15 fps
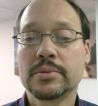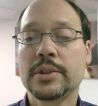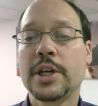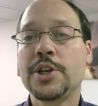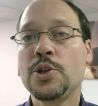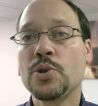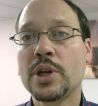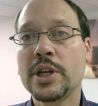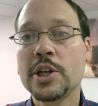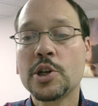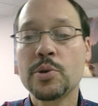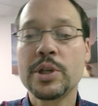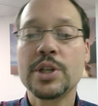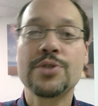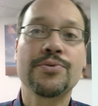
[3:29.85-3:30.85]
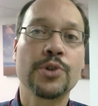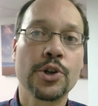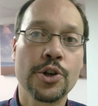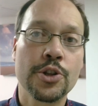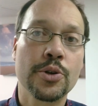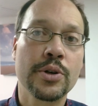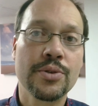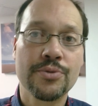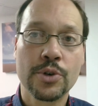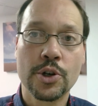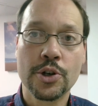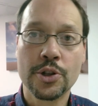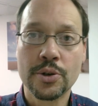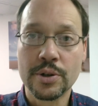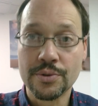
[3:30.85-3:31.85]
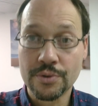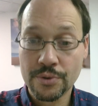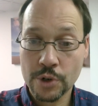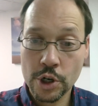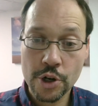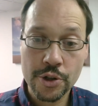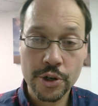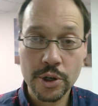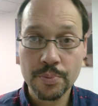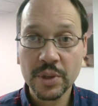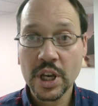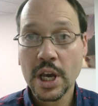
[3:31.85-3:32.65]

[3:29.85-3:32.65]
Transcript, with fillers: And you can increase further and further and further.